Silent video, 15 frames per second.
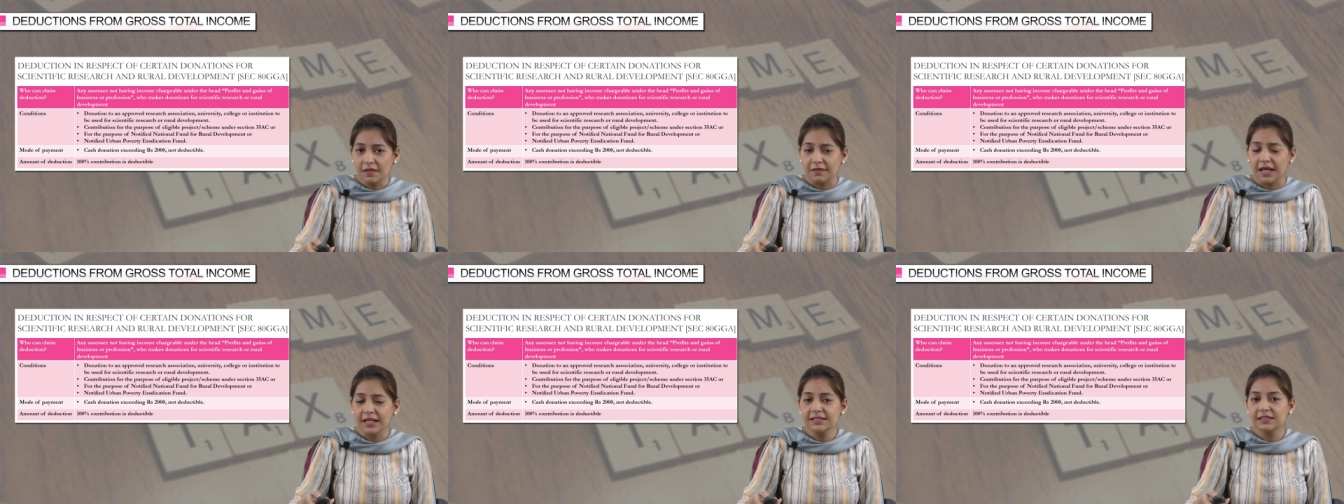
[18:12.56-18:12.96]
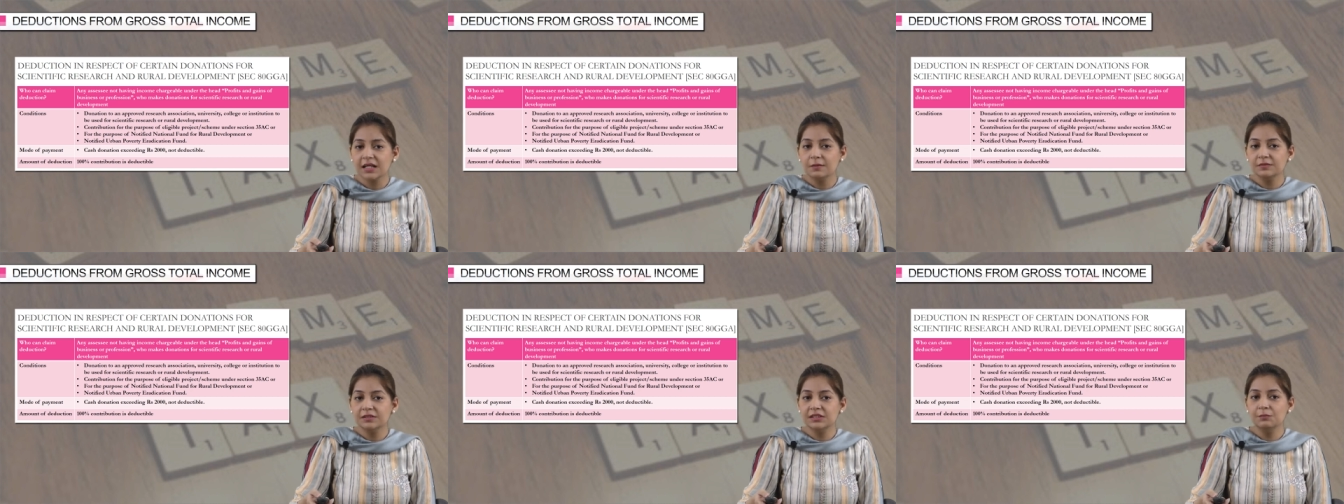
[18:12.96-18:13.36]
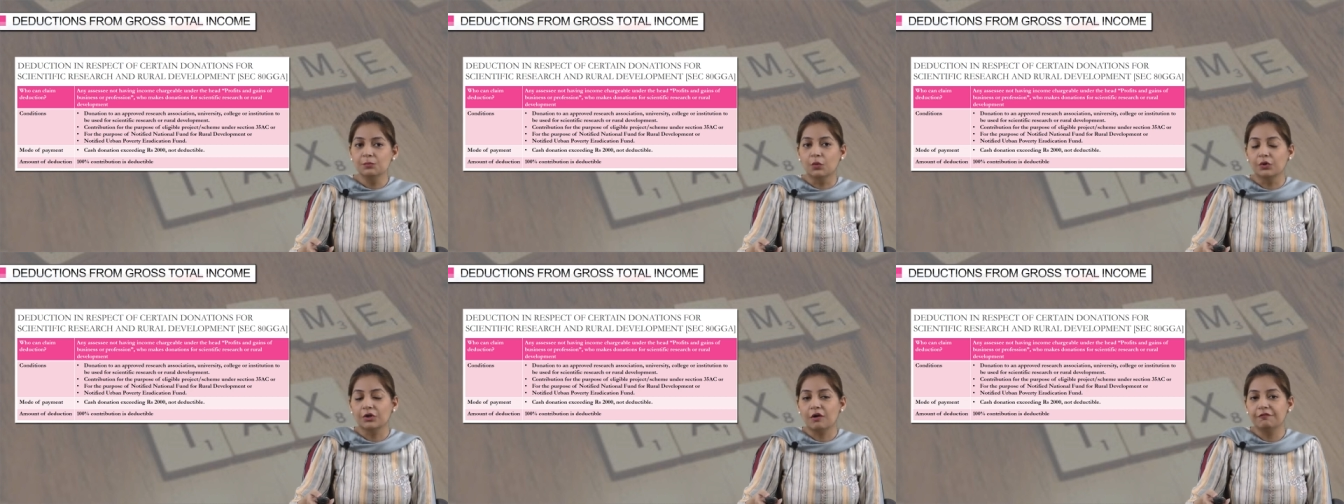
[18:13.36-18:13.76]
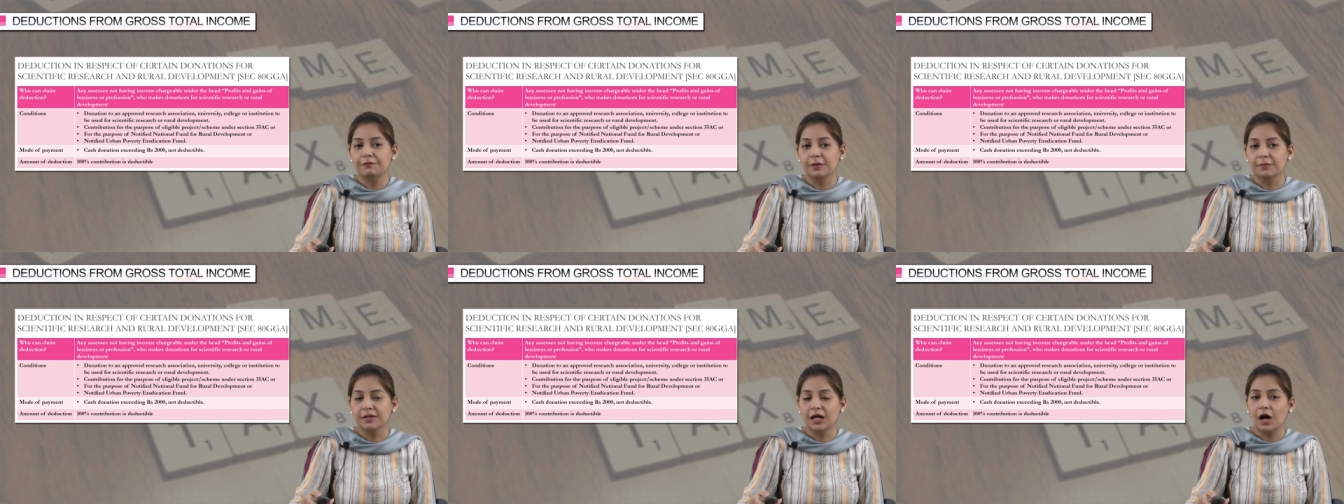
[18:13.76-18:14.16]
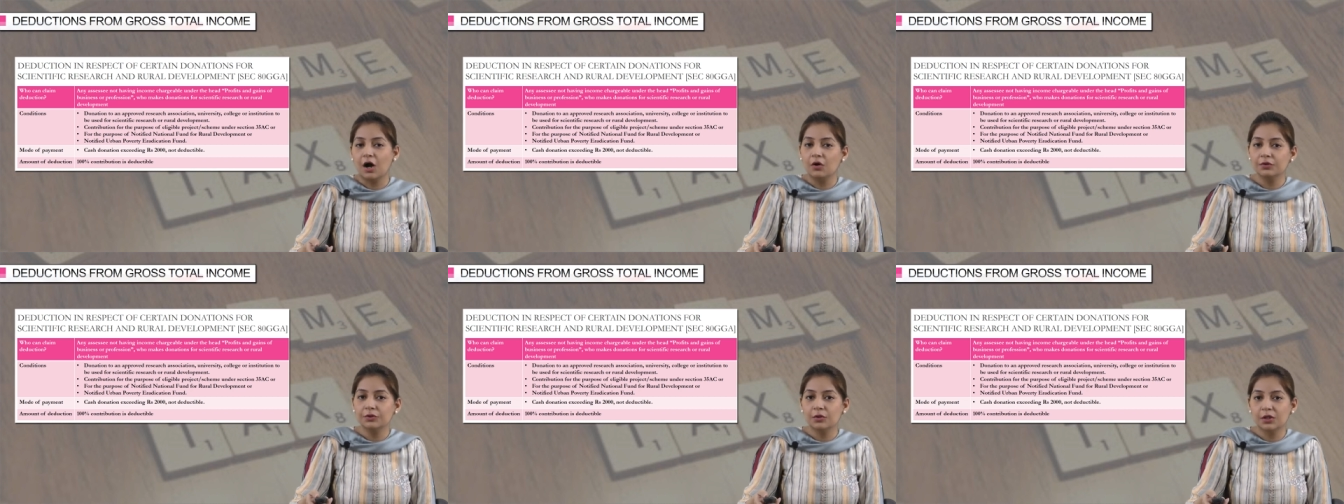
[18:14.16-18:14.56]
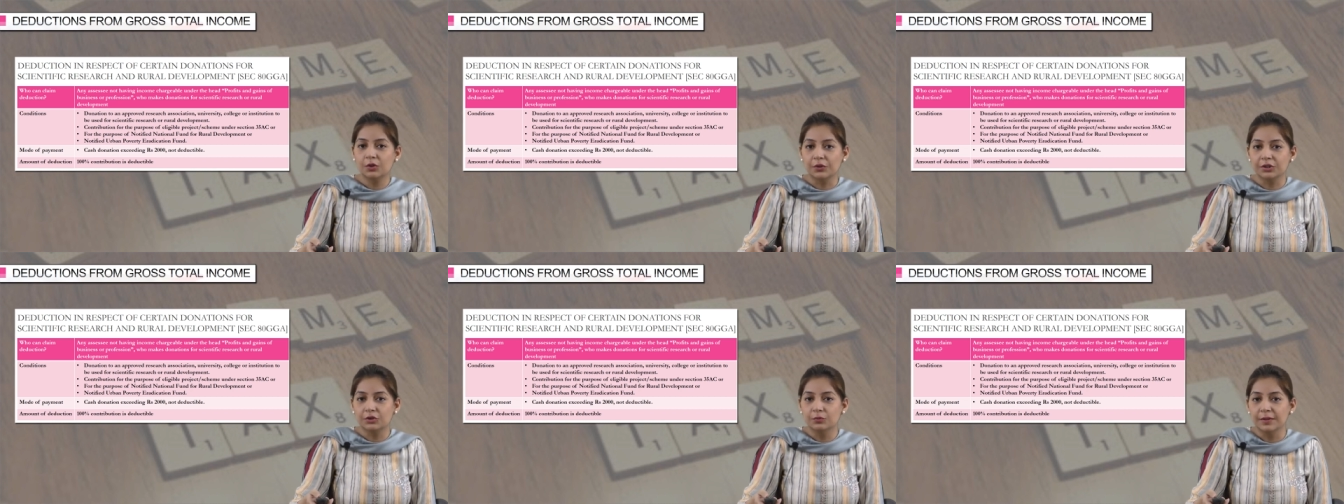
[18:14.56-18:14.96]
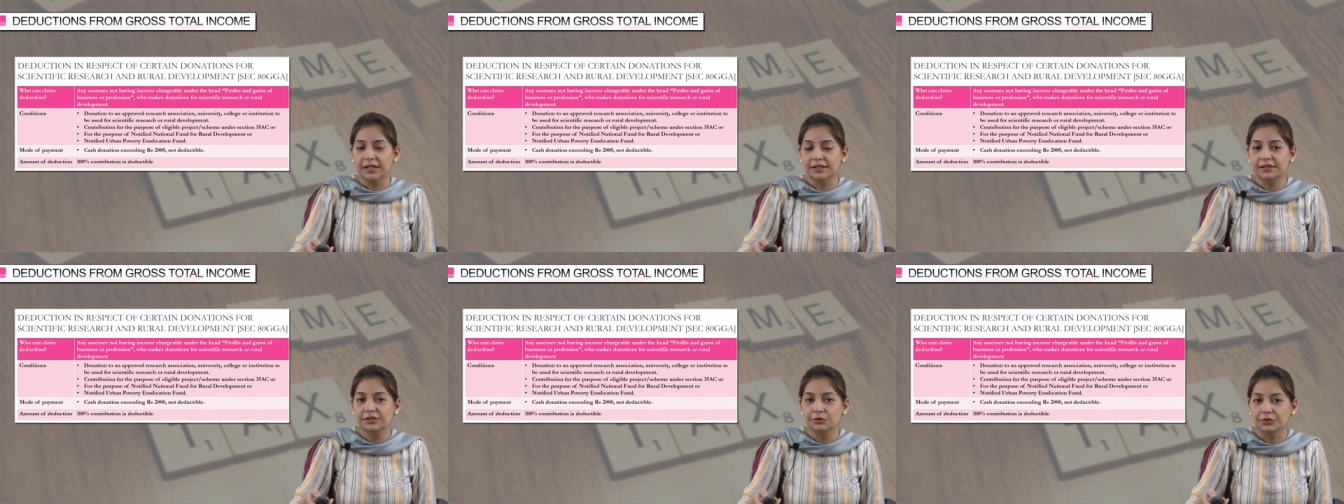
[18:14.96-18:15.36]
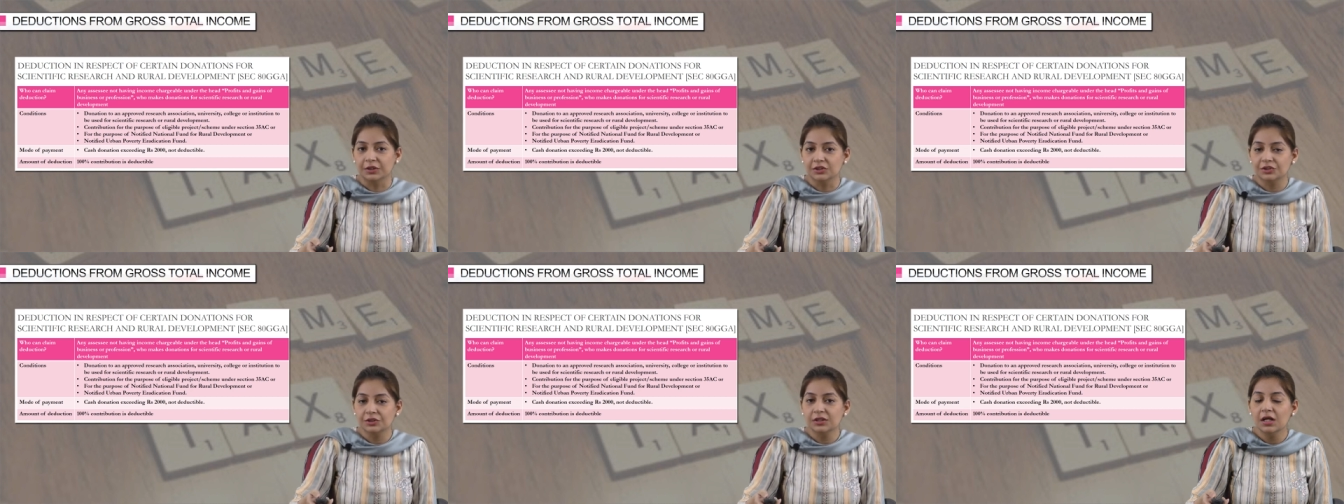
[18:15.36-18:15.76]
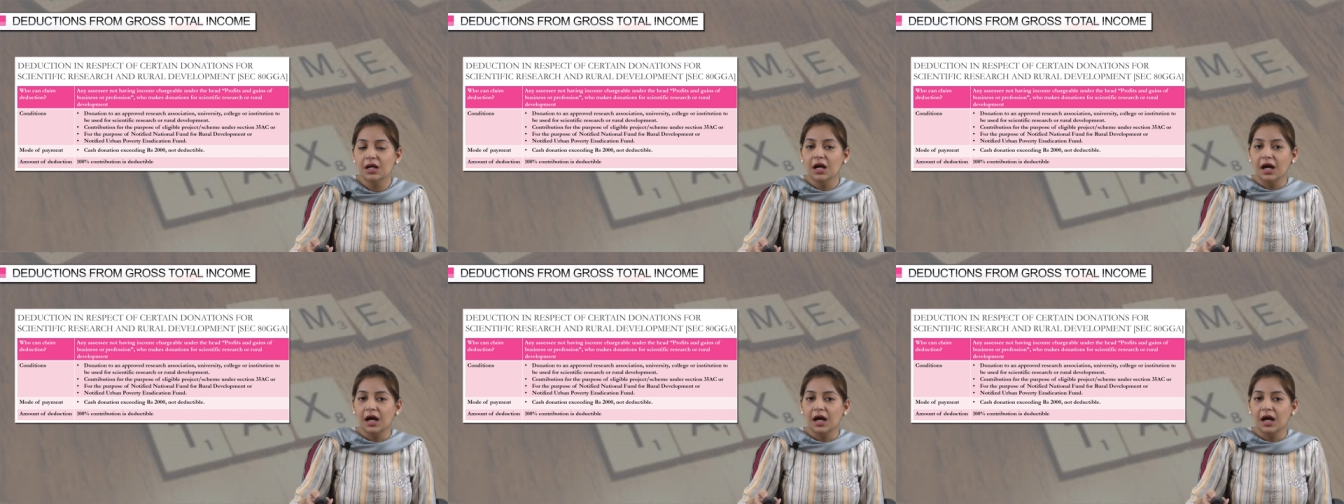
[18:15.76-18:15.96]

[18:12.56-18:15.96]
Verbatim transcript: Next comes the mode of payment, how you are going to make the donation.